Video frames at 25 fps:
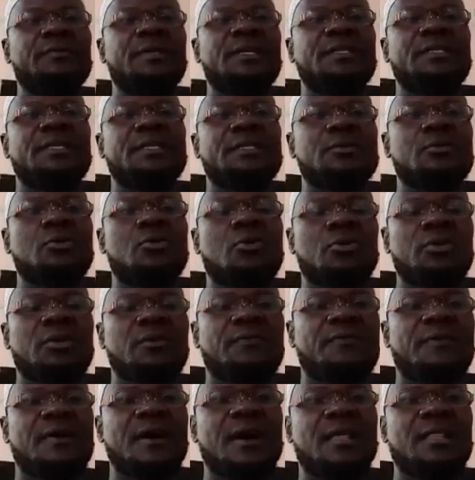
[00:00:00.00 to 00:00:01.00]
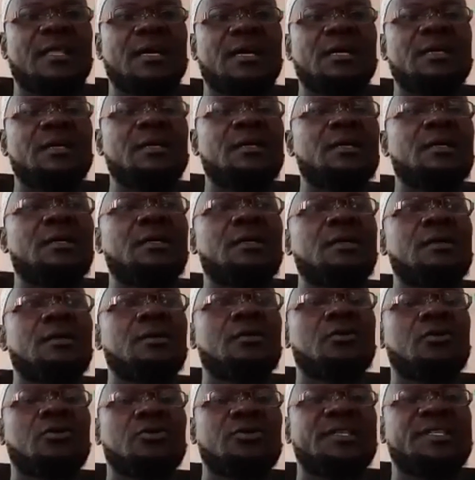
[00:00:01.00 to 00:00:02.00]
that there's God the Father,
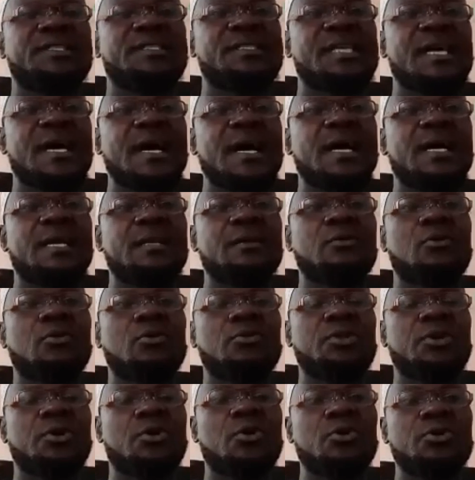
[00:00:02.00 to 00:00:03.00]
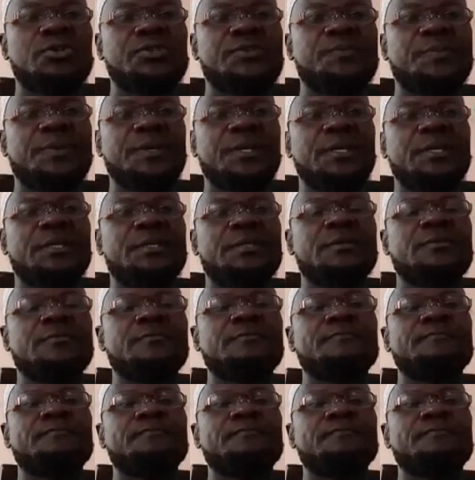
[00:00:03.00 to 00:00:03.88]
God the Son, God the Holy Spirit,